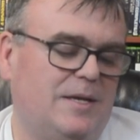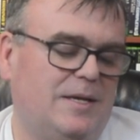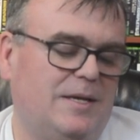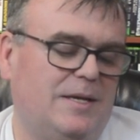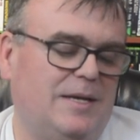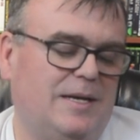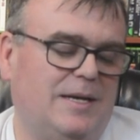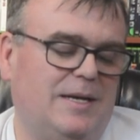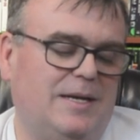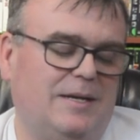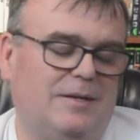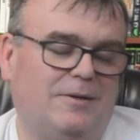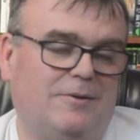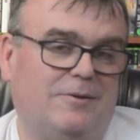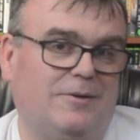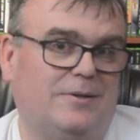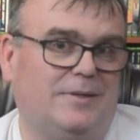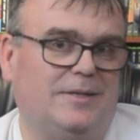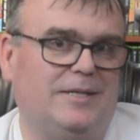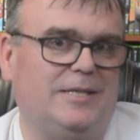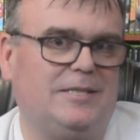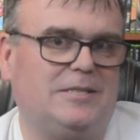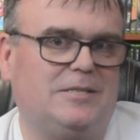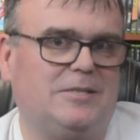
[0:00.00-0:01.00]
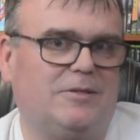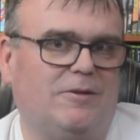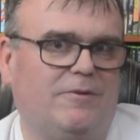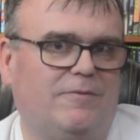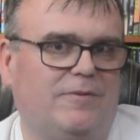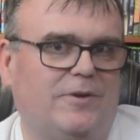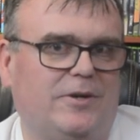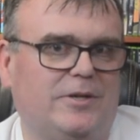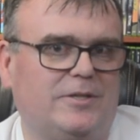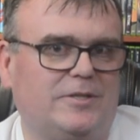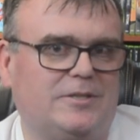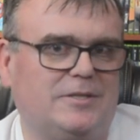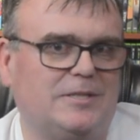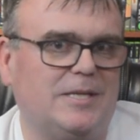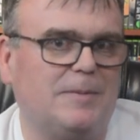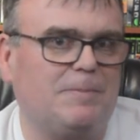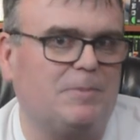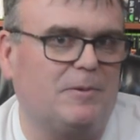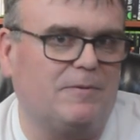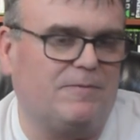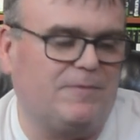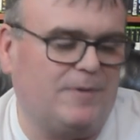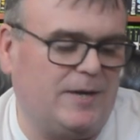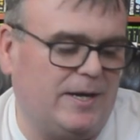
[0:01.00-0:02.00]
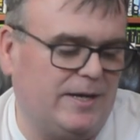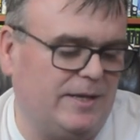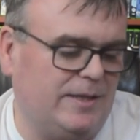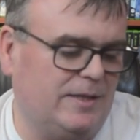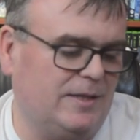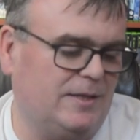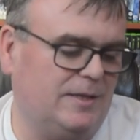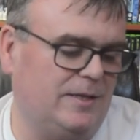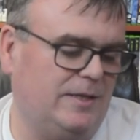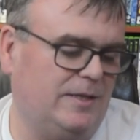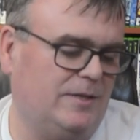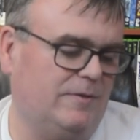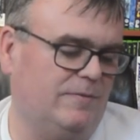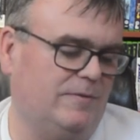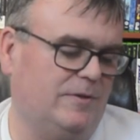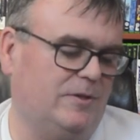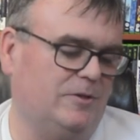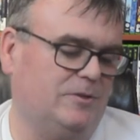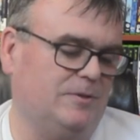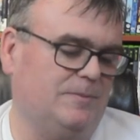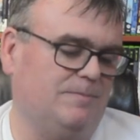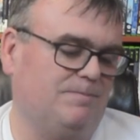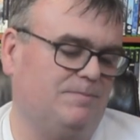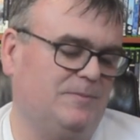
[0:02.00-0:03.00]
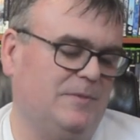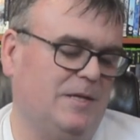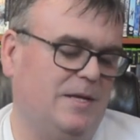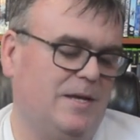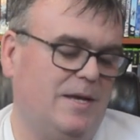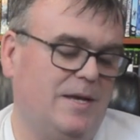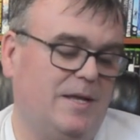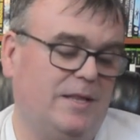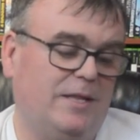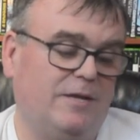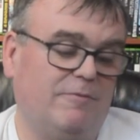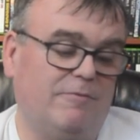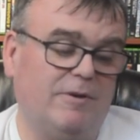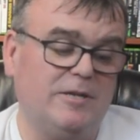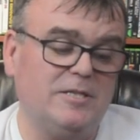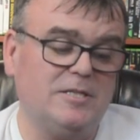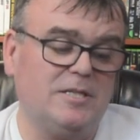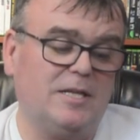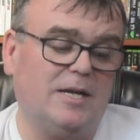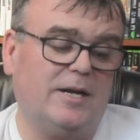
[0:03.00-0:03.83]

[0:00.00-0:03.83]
Uh, or at least they were very simplified in the Coleco version. The original